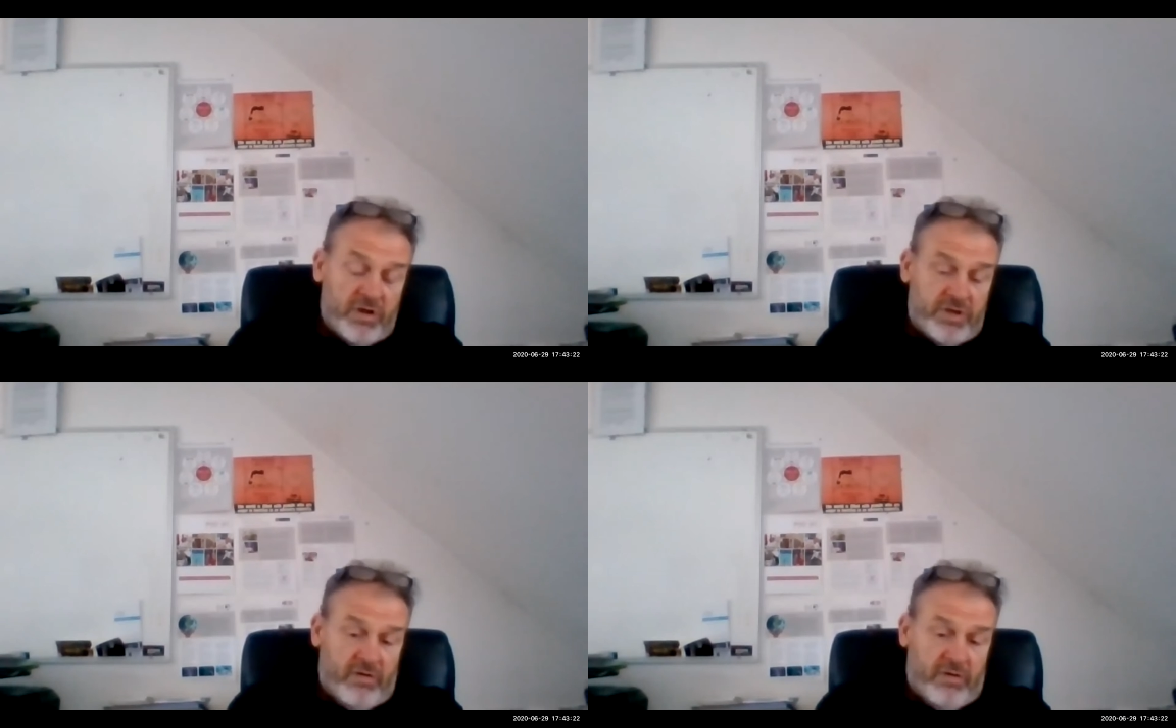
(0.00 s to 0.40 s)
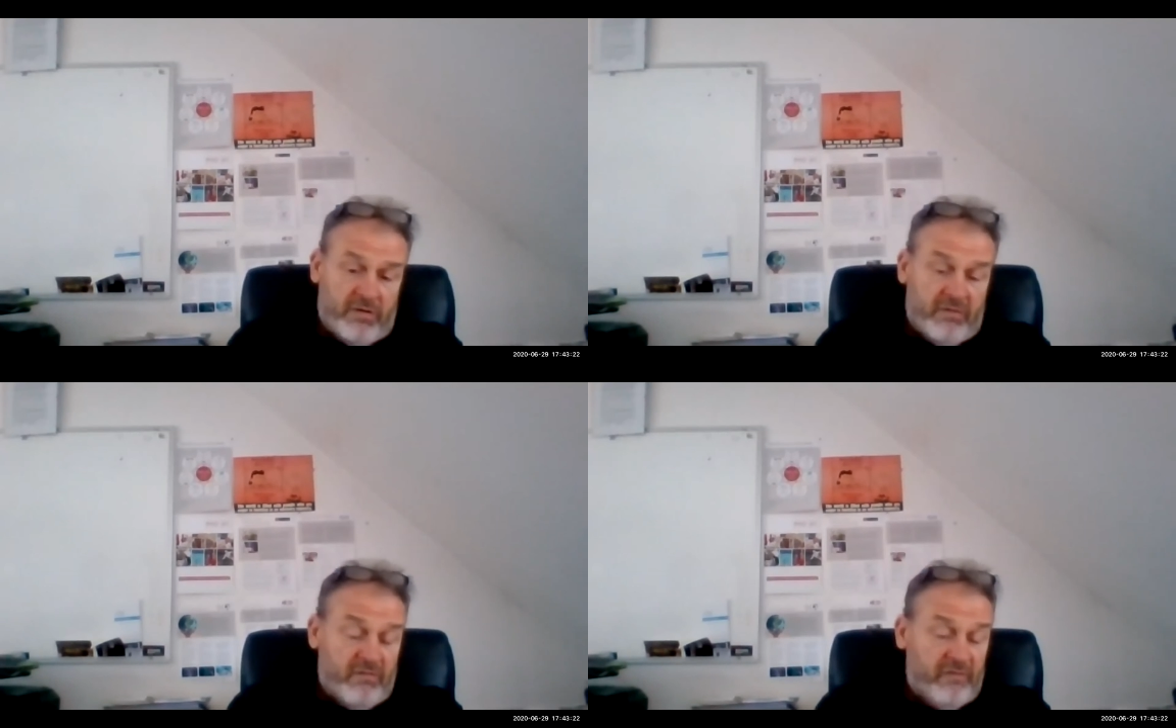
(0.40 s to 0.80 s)
are young,
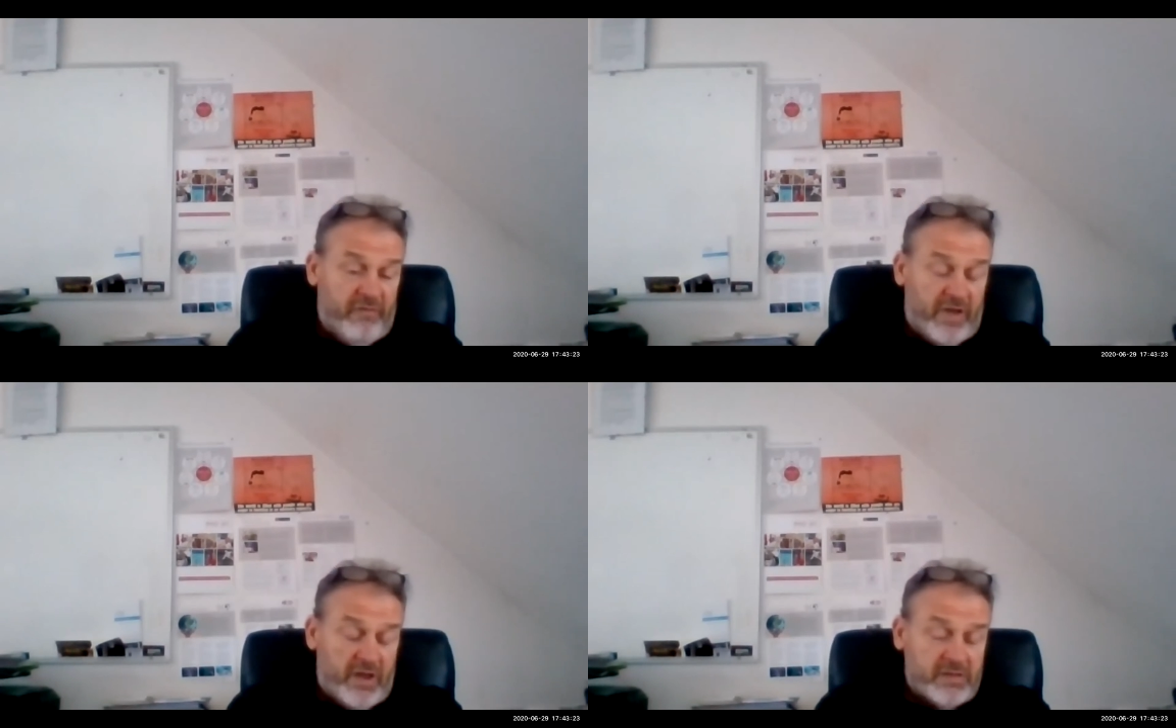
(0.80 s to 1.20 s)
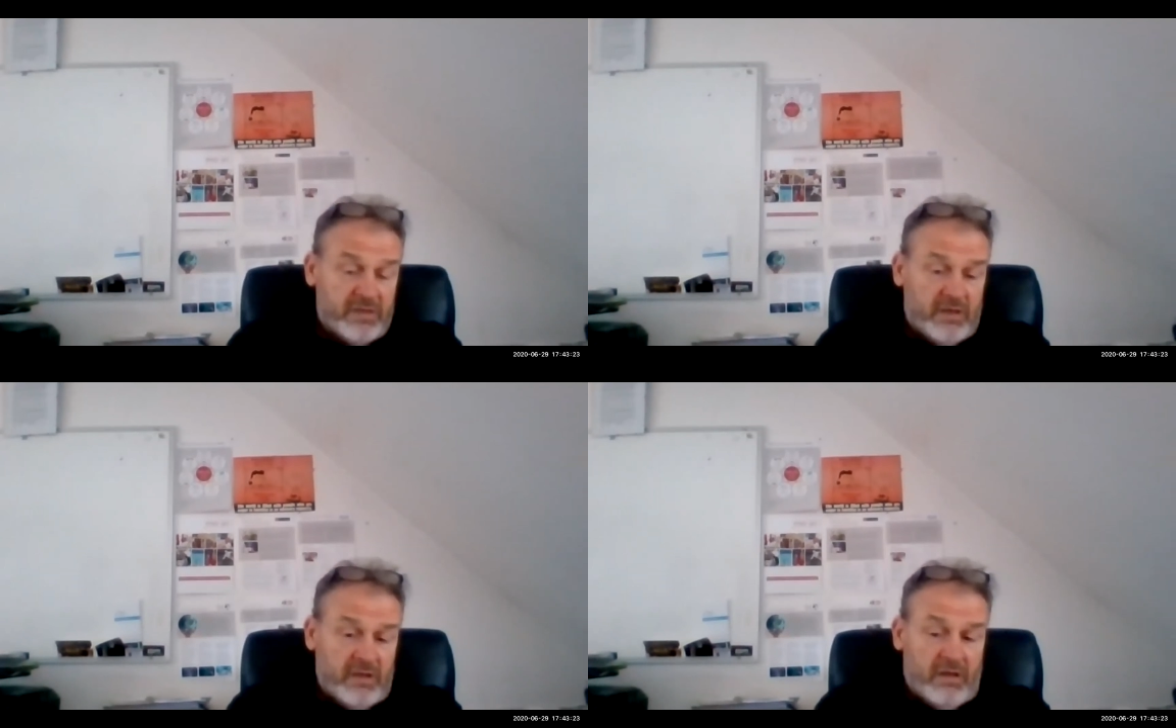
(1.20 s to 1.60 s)
fit,
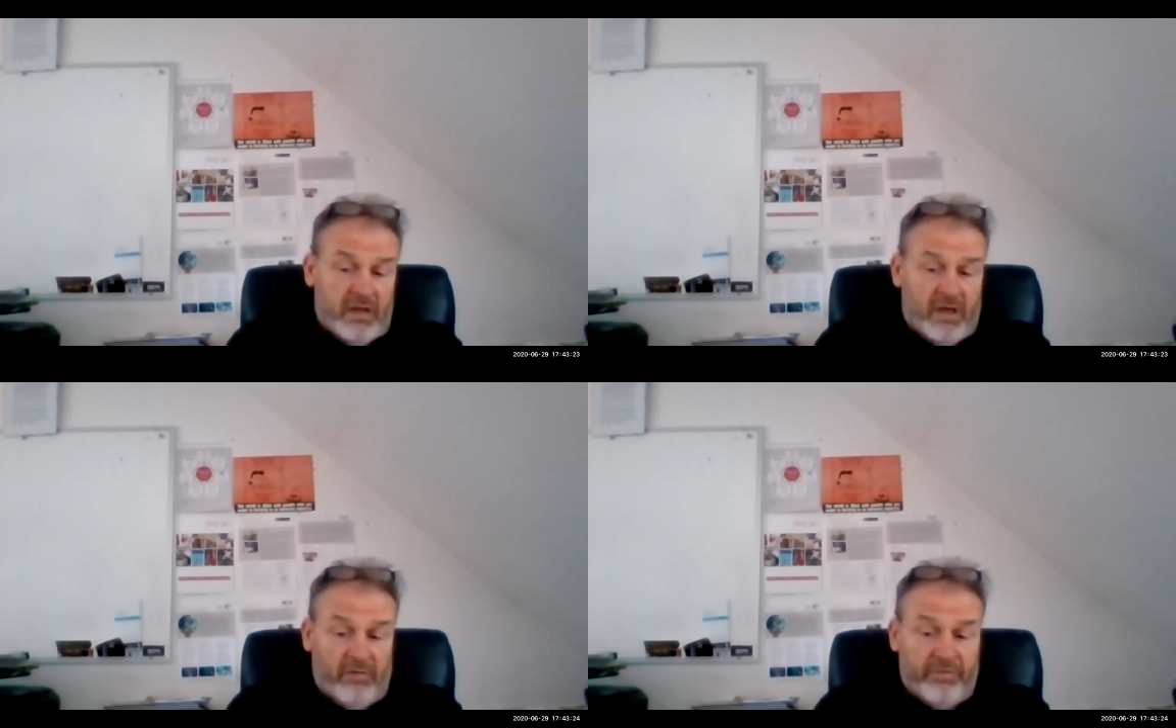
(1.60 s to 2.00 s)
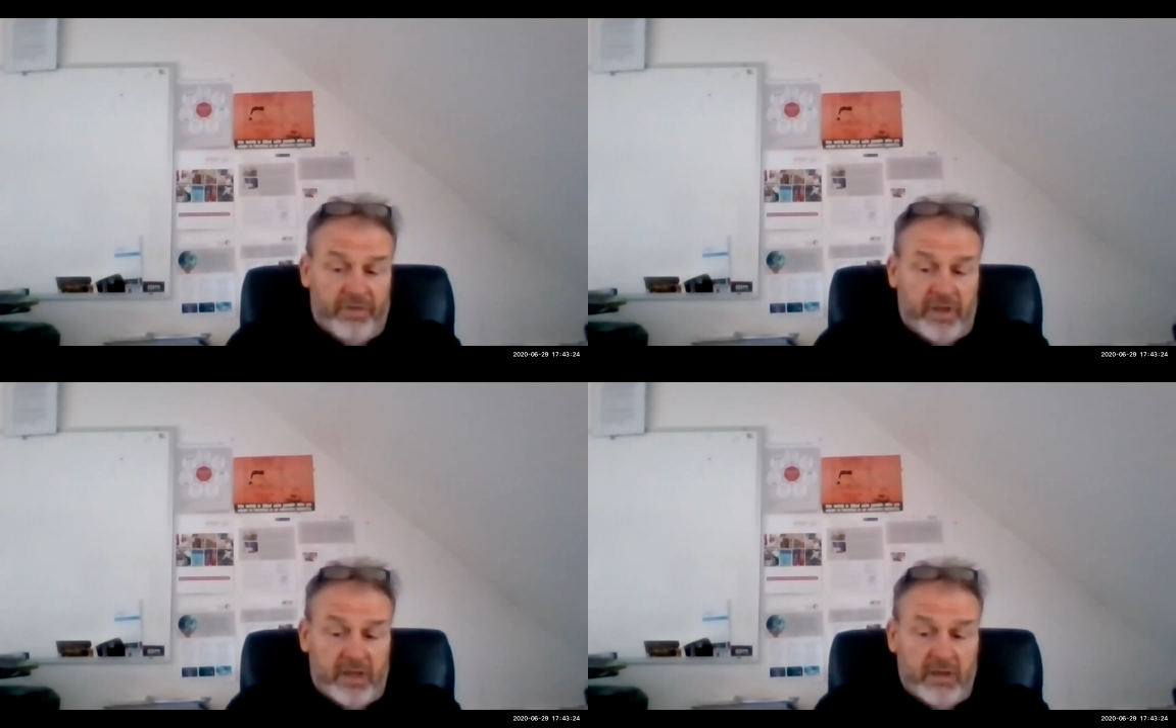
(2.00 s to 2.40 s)

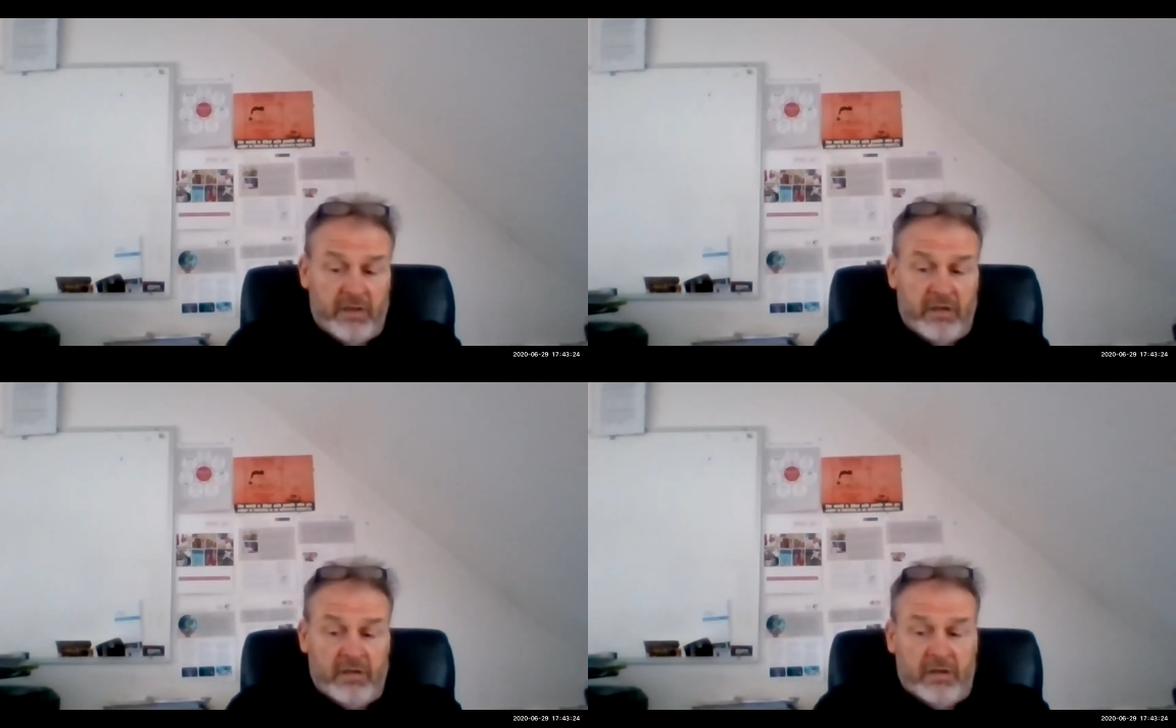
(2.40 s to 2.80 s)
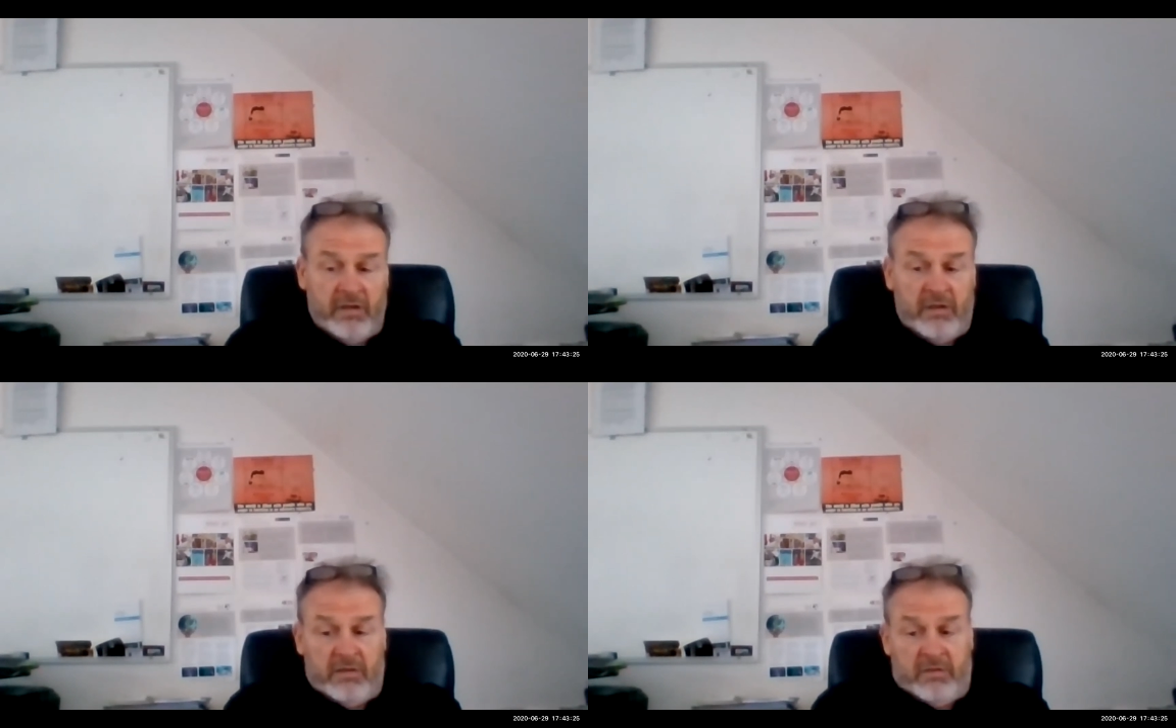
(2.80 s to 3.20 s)
healthy,
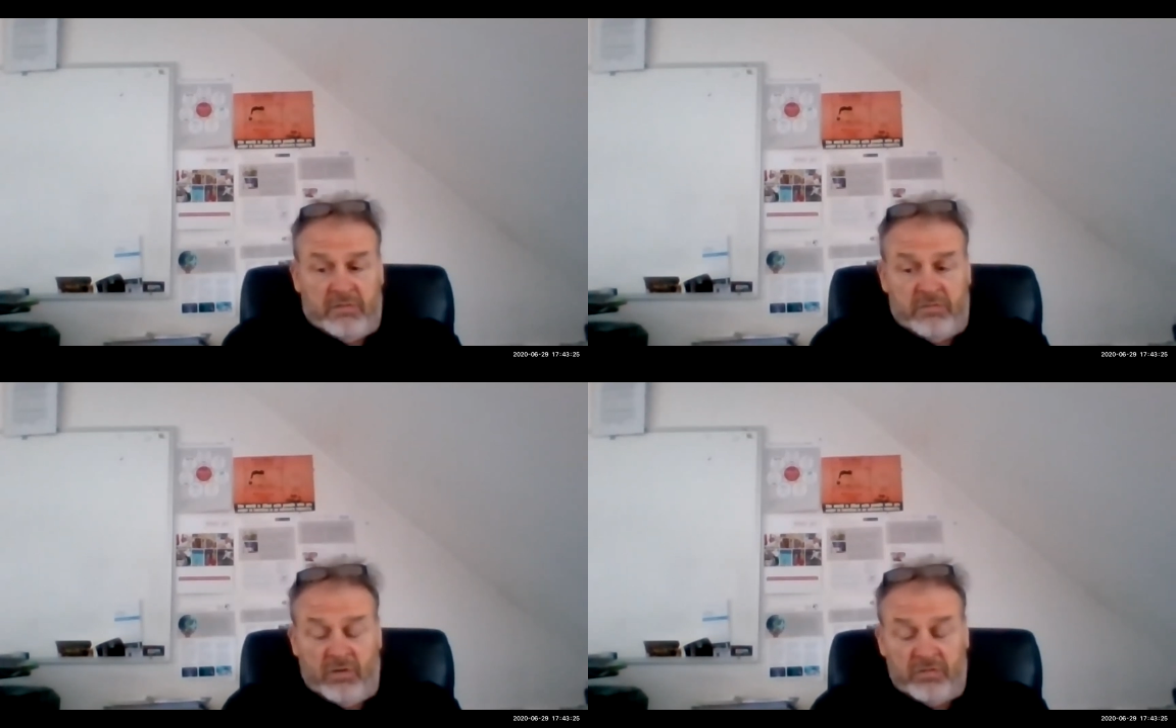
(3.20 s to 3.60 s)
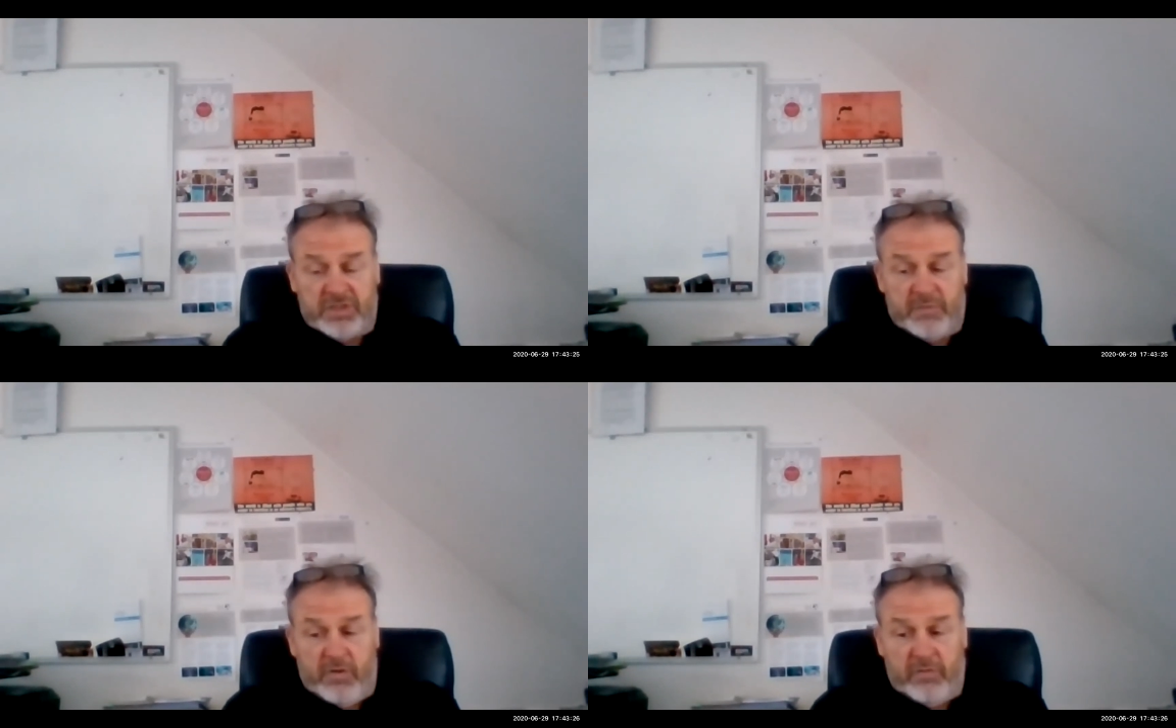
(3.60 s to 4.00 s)

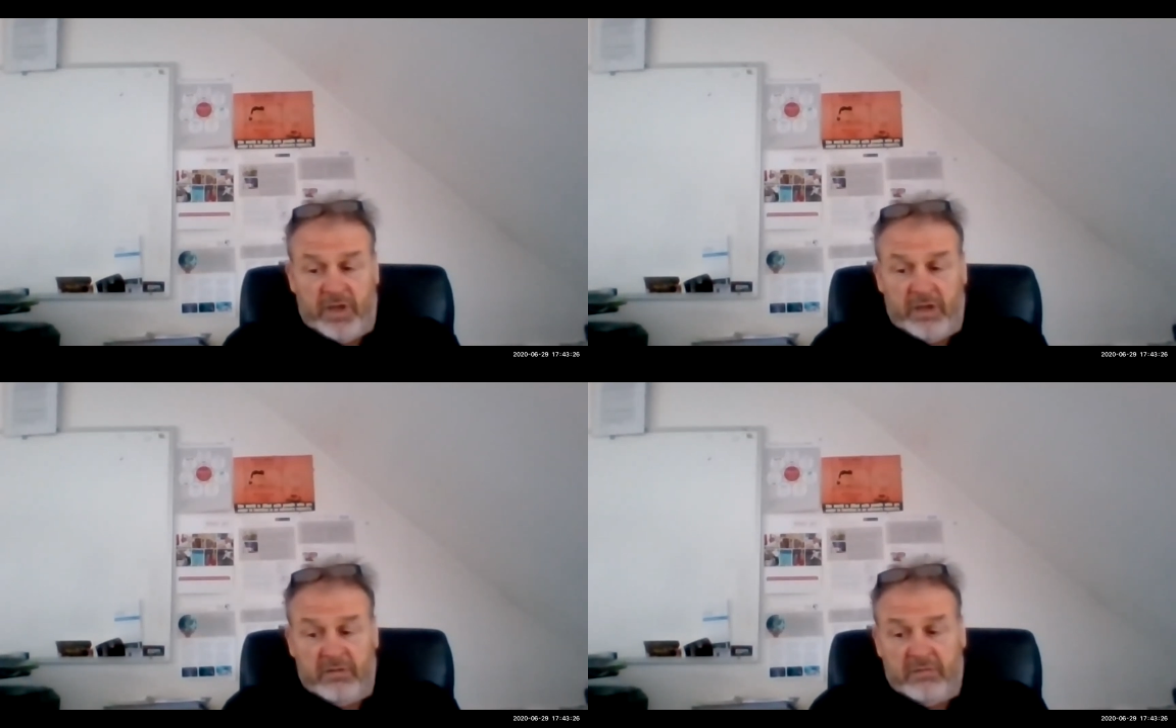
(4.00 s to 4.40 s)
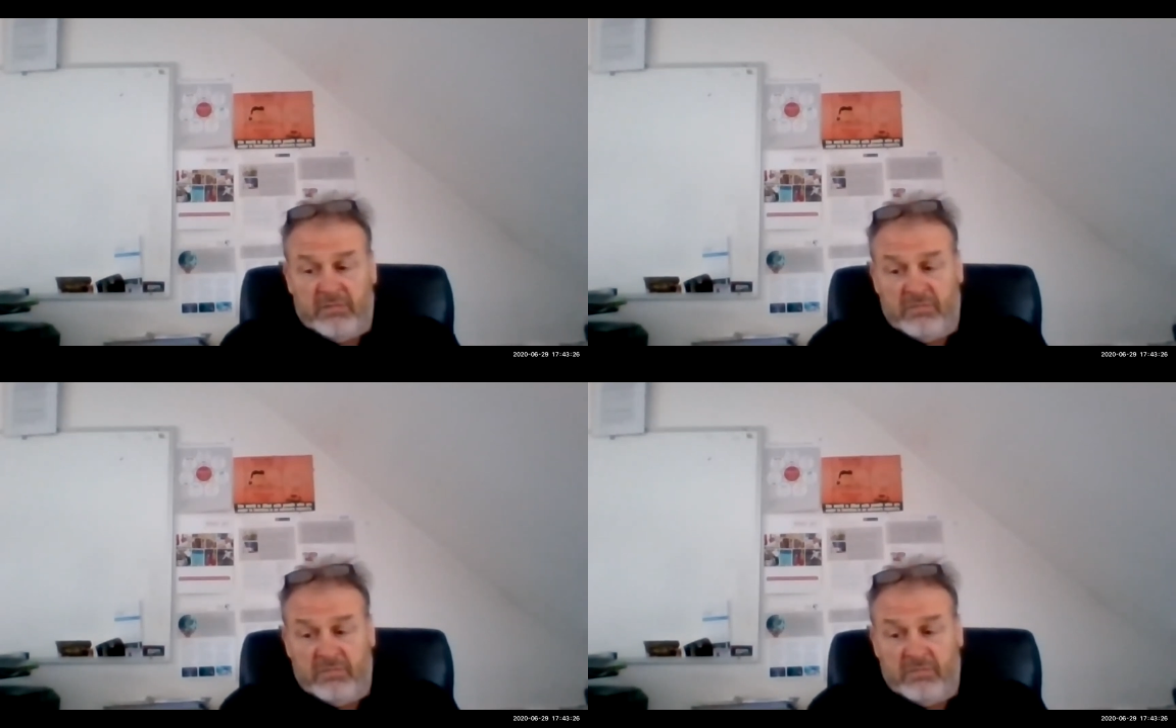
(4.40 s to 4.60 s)
non-smoking,